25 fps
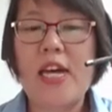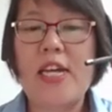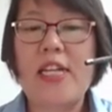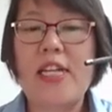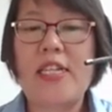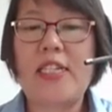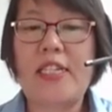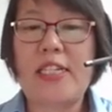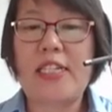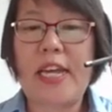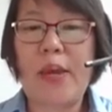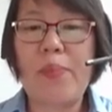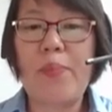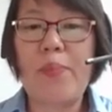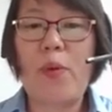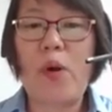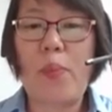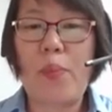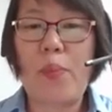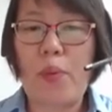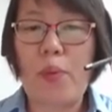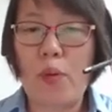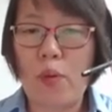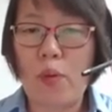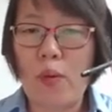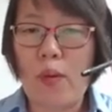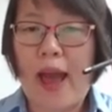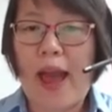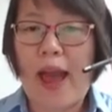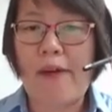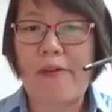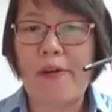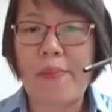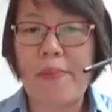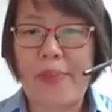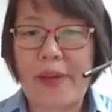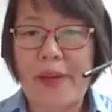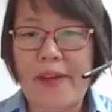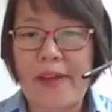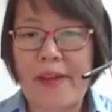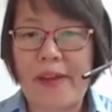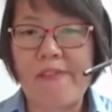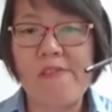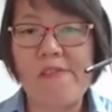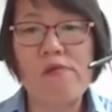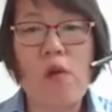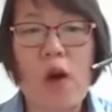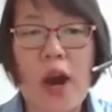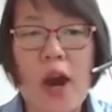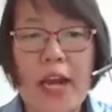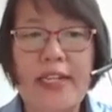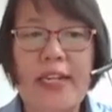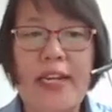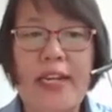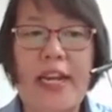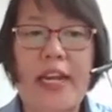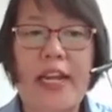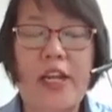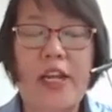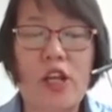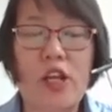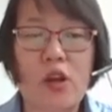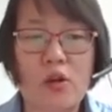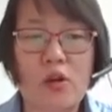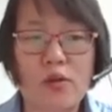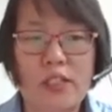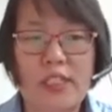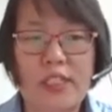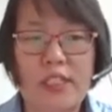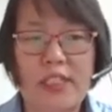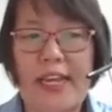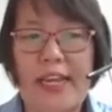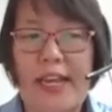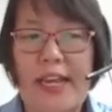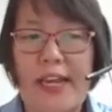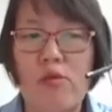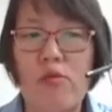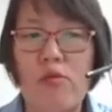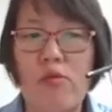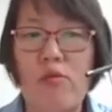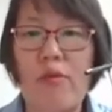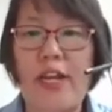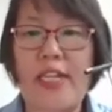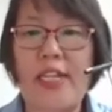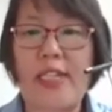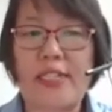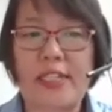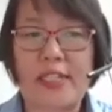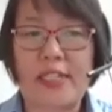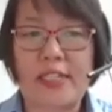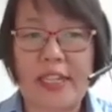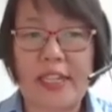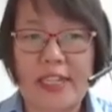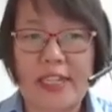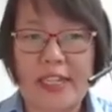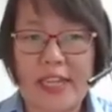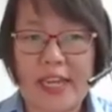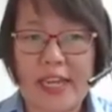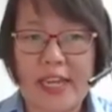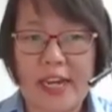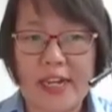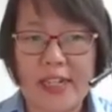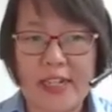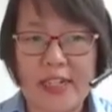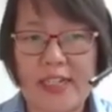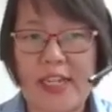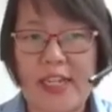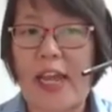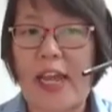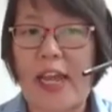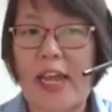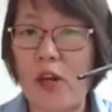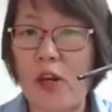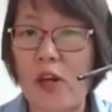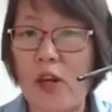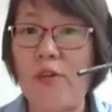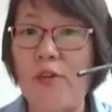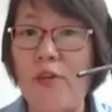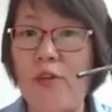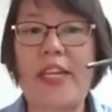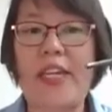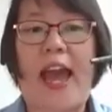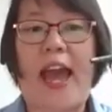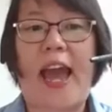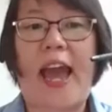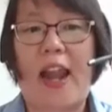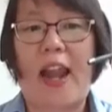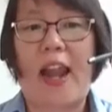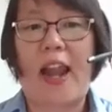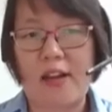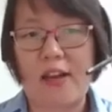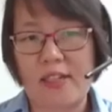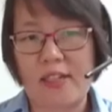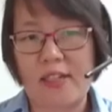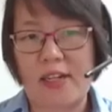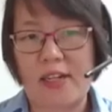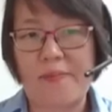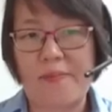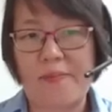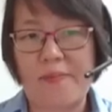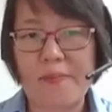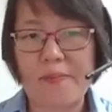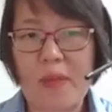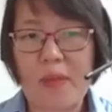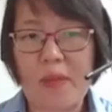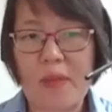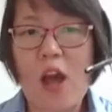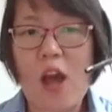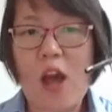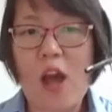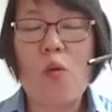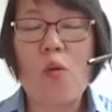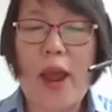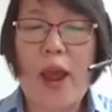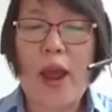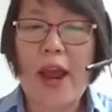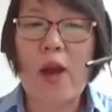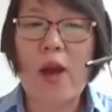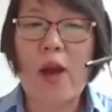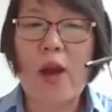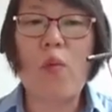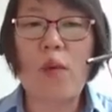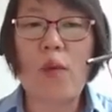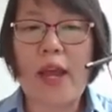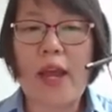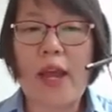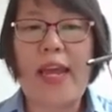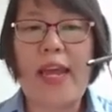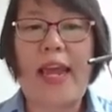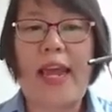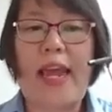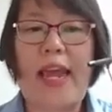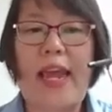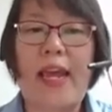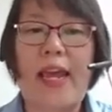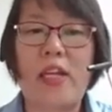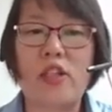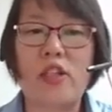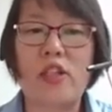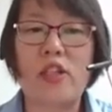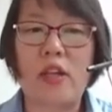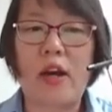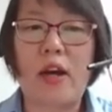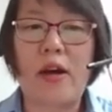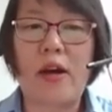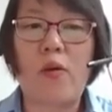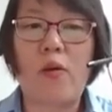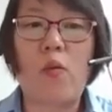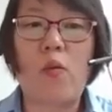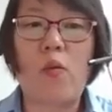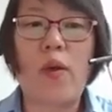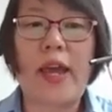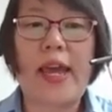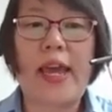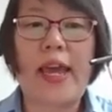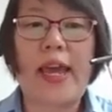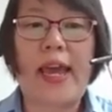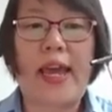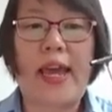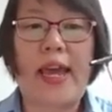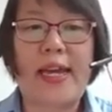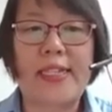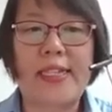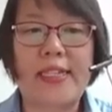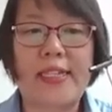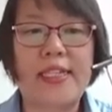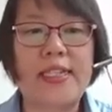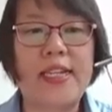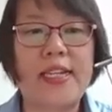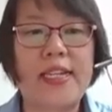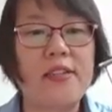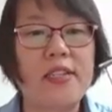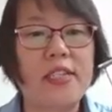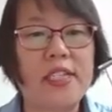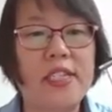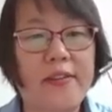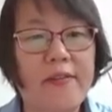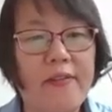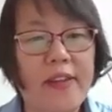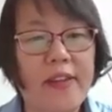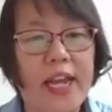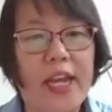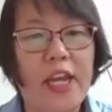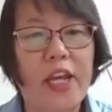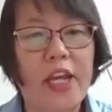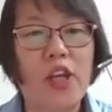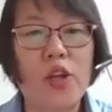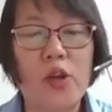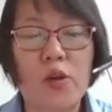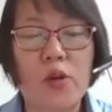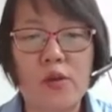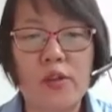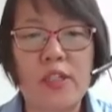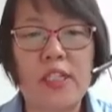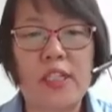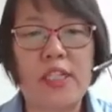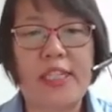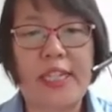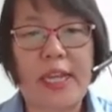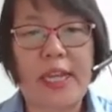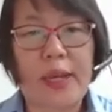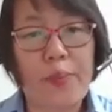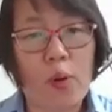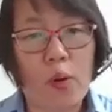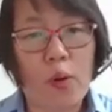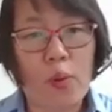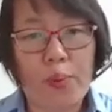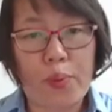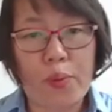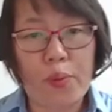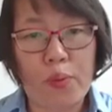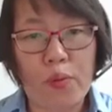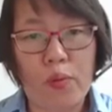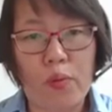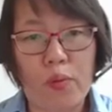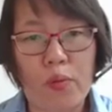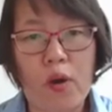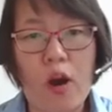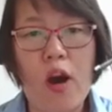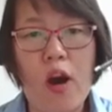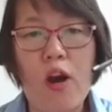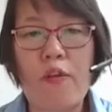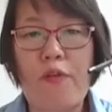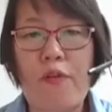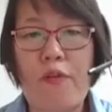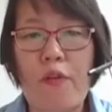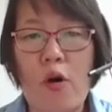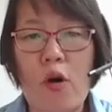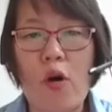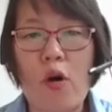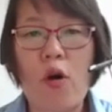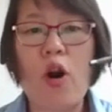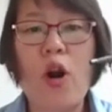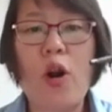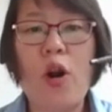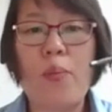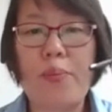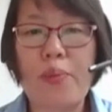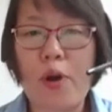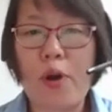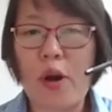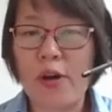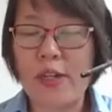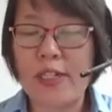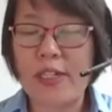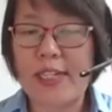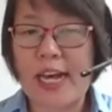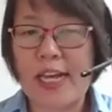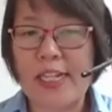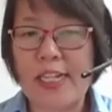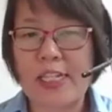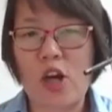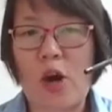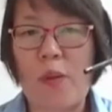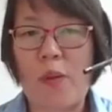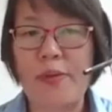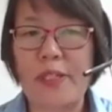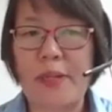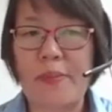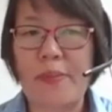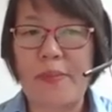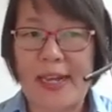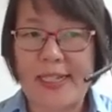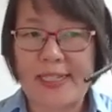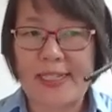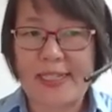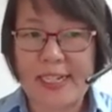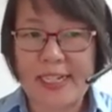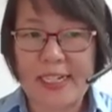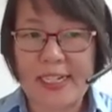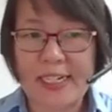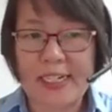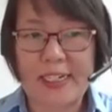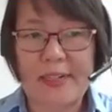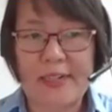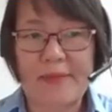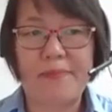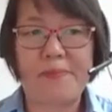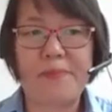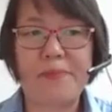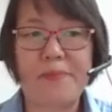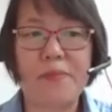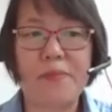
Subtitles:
Stable pools have been widely used in recent years, including at Lonza, where we extensively use stable pool for process optimization.